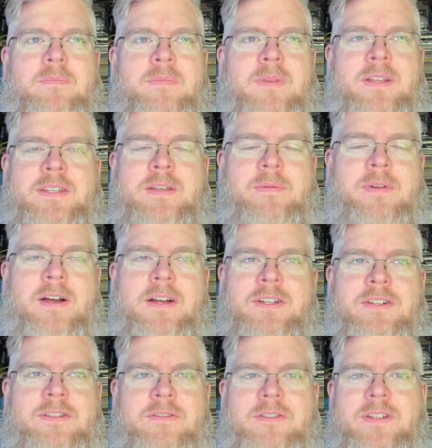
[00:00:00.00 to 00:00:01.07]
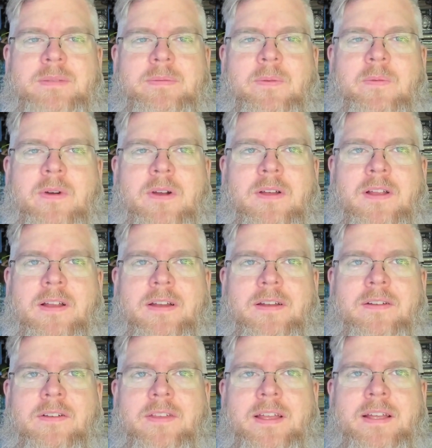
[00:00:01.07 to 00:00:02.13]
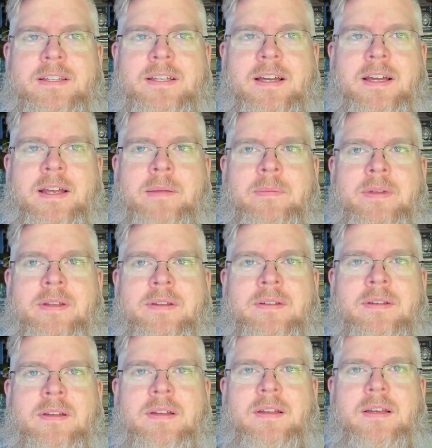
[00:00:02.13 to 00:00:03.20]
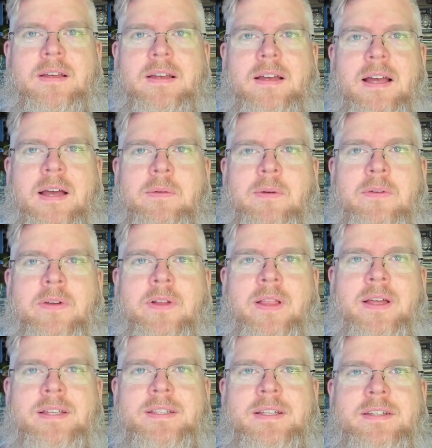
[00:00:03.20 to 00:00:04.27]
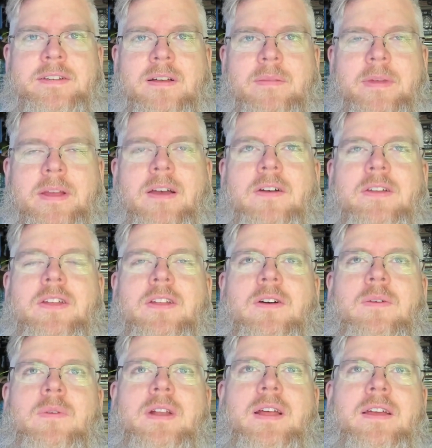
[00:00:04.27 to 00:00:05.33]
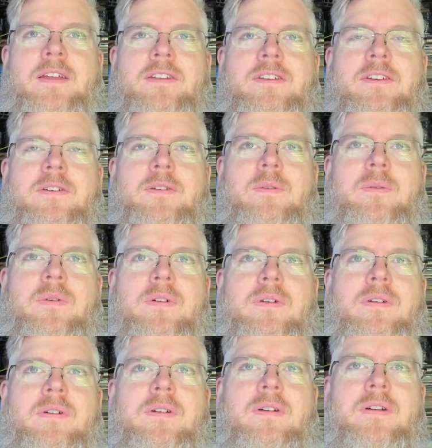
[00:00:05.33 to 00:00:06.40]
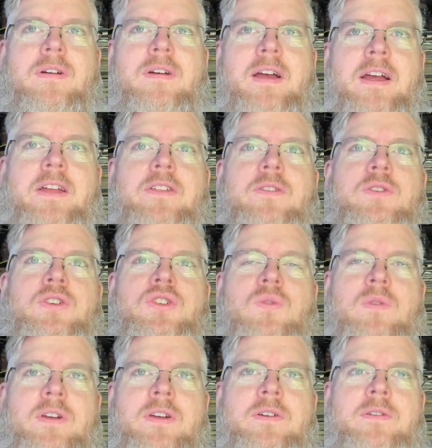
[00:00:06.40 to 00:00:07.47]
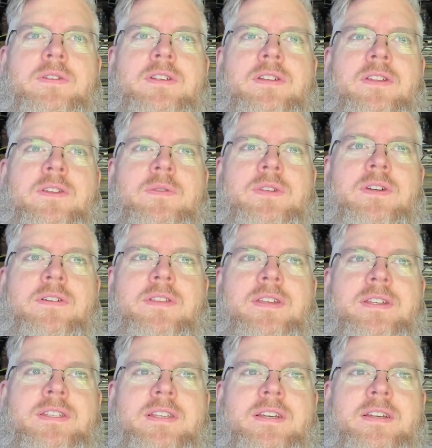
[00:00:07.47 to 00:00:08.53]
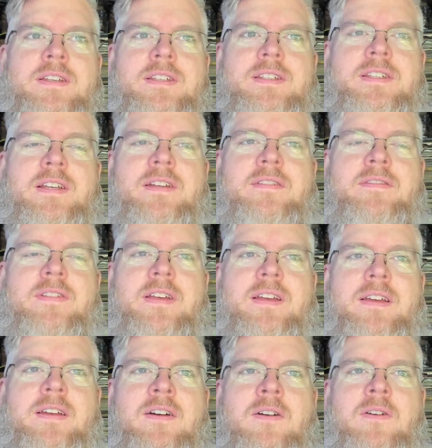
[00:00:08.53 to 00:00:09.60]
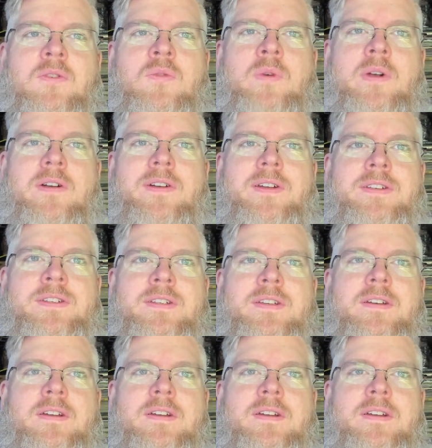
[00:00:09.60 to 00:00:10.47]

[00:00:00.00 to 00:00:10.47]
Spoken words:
subconscious will just be working on it all that time, and I won't realize it until I'm like, oh, you know what I could do? I could use short codes to use all these things instead of like hard queries.